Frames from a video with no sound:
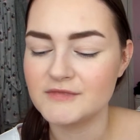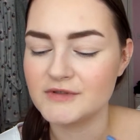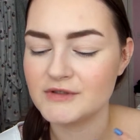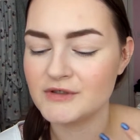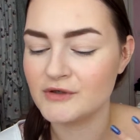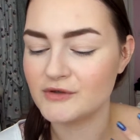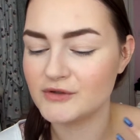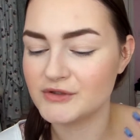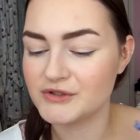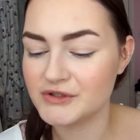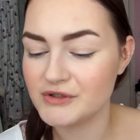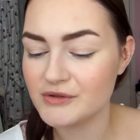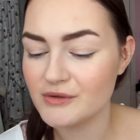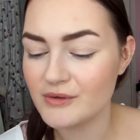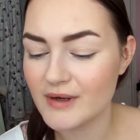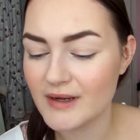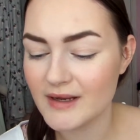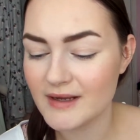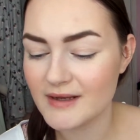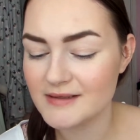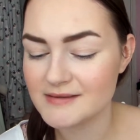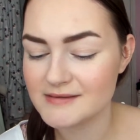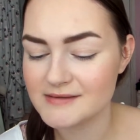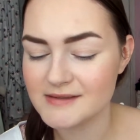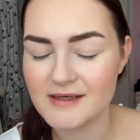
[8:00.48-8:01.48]
you know
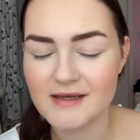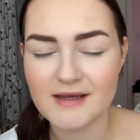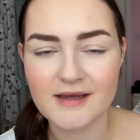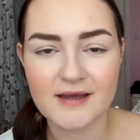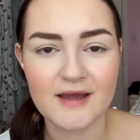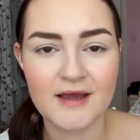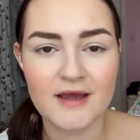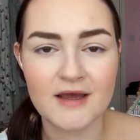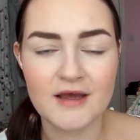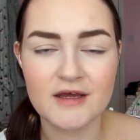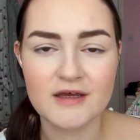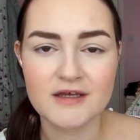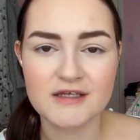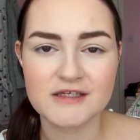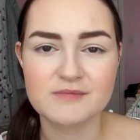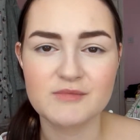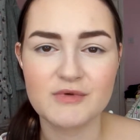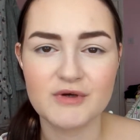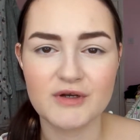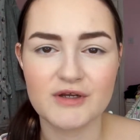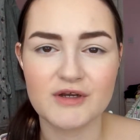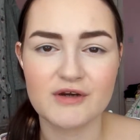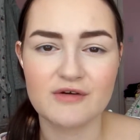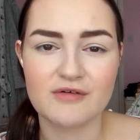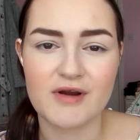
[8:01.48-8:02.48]
showcasing
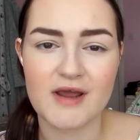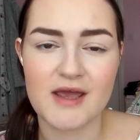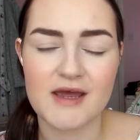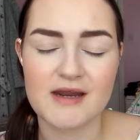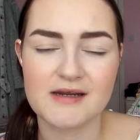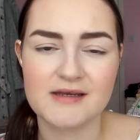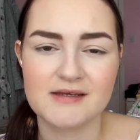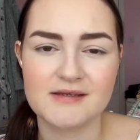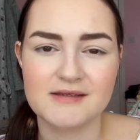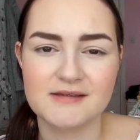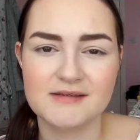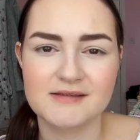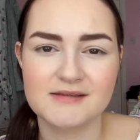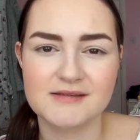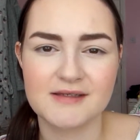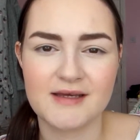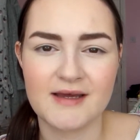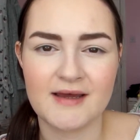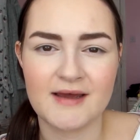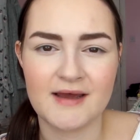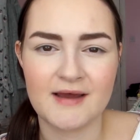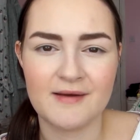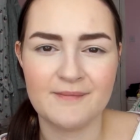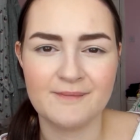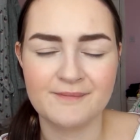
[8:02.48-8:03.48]
smaller creators
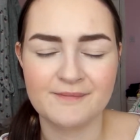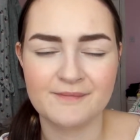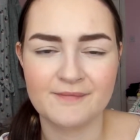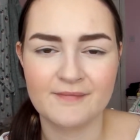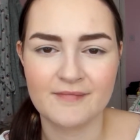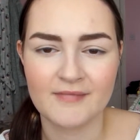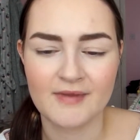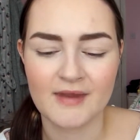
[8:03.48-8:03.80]
um